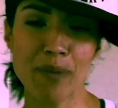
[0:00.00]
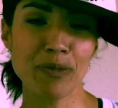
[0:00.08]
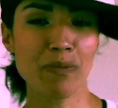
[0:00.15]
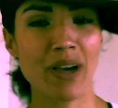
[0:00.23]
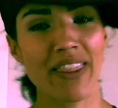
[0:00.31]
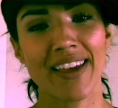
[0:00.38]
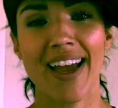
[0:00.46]
up
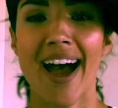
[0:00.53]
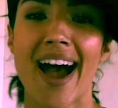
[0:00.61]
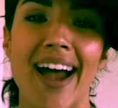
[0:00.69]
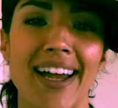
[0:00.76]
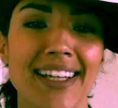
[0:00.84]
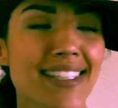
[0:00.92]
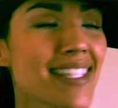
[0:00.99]
the other
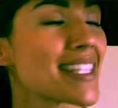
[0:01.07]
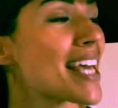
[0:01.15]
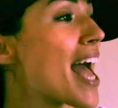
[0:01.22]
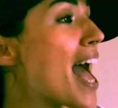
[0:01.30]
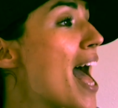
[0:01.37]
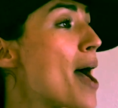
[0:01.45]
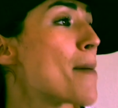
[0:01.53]
guys.
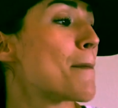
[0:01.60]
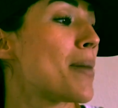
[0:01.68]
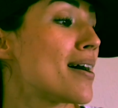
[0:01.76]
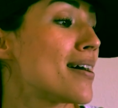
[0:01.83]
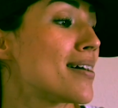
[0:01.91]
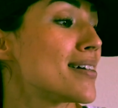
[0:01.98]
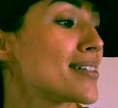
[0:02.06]

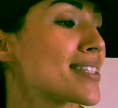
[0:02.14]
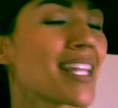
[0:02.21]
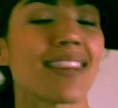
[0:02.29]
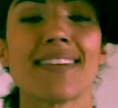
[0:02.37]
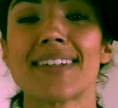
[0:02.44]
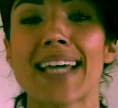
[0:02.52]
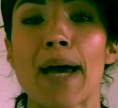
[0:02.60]
Pause,
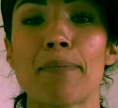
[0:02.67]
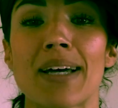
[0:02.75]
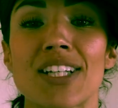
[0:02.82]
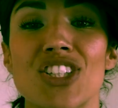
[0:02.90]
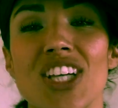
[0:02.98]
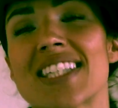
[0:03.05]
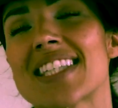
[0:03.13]
look at
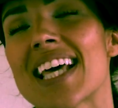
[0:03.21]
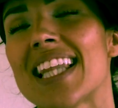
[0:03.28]
my chest.